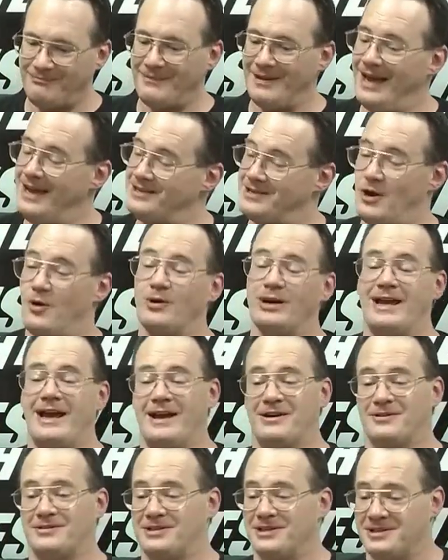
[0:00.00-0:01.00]
As Ole
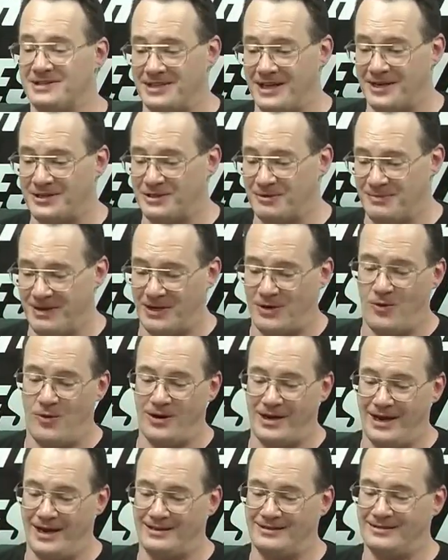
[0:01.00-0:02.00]
Anderson said to me,
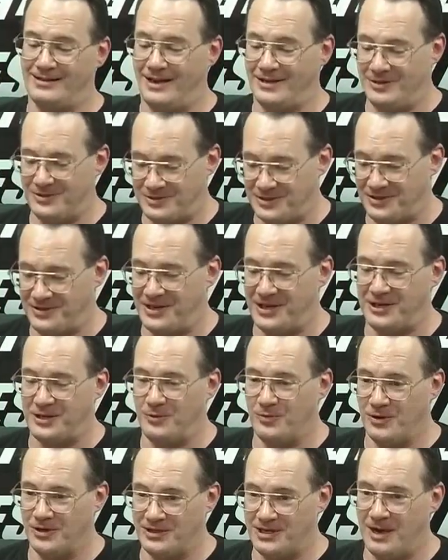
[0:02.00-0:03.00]
Cornette, I used to think you
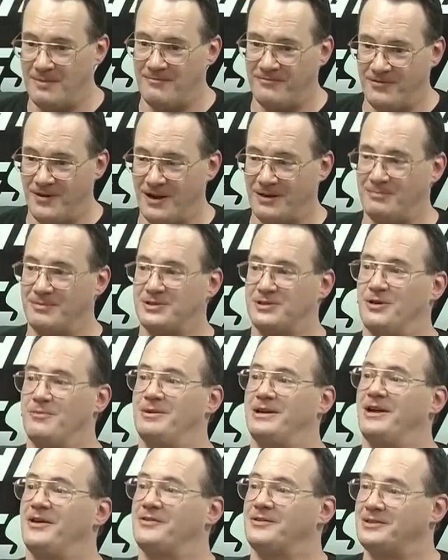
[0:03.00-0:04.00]
were a dumb fuck, but so
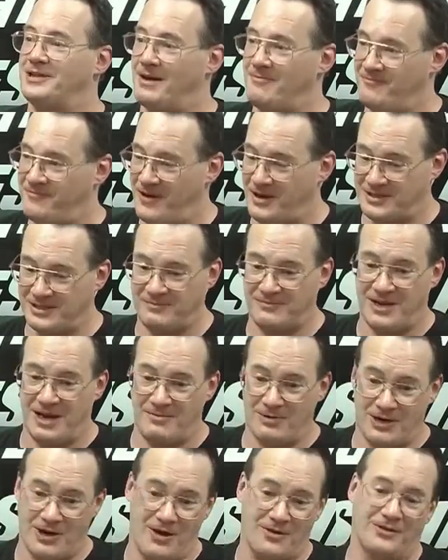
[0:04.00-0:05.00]
many other dumb fucks have come
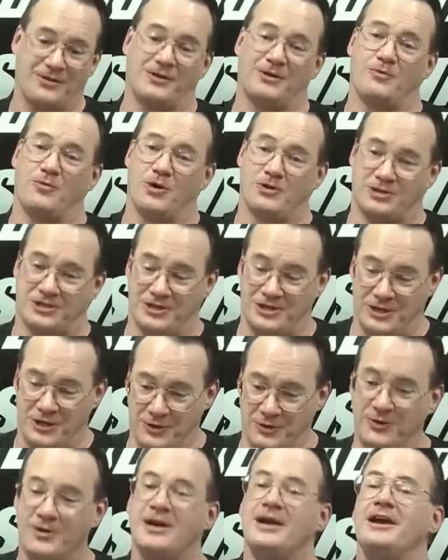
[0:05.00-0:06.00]
along that are worse than
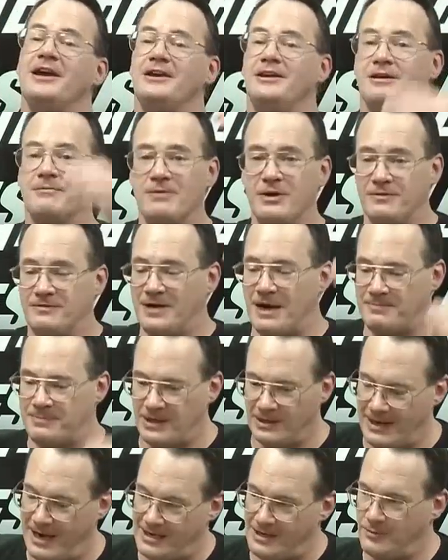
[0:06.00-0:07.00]
you. You moved up the
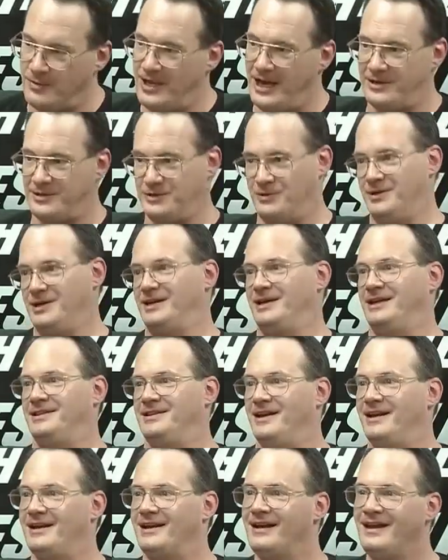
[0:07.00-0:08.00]
ladder without doing
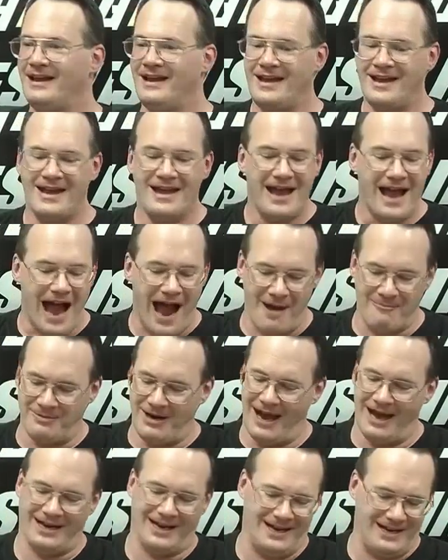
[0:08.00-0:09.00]
anything. I'm
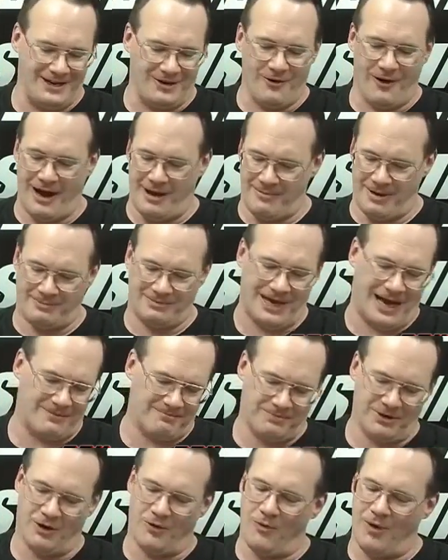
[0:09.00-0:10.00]
not Eddie Graham. I'm not
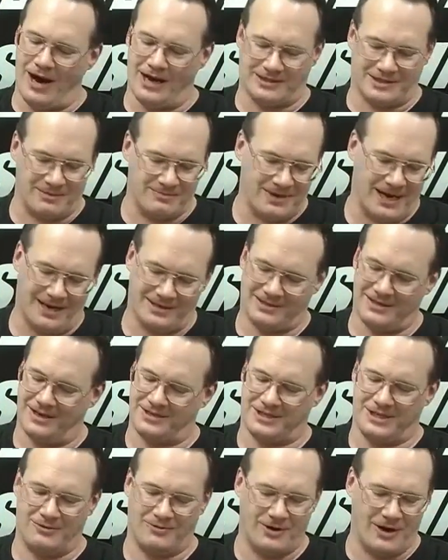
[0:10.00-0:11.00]
Bill Watts. I'm not
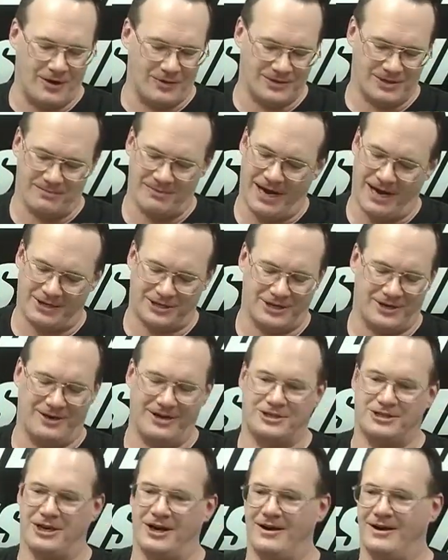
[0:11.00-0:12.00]
Dusty Rhodes. I'm not Jerry
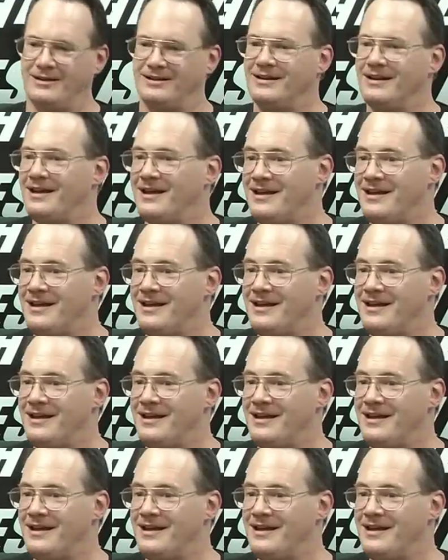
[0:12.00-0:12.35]
Jarrett.